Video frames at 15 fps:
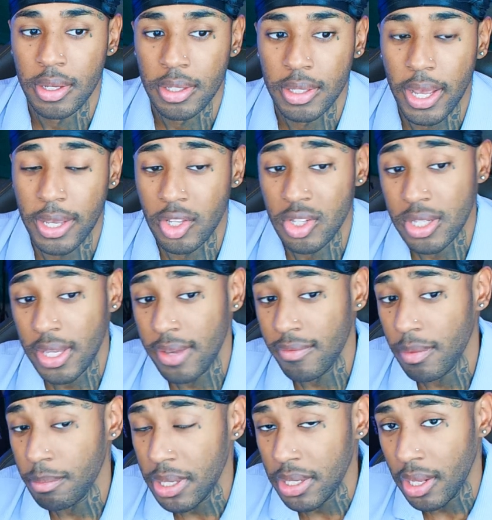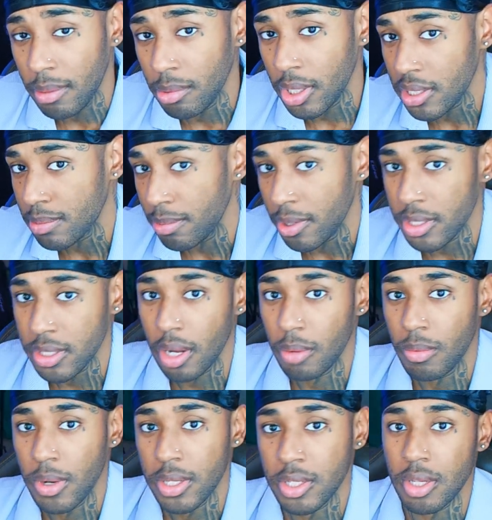Like just even being able to experience that
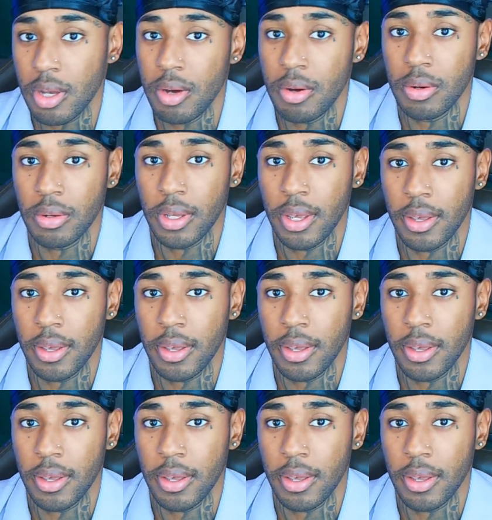one song.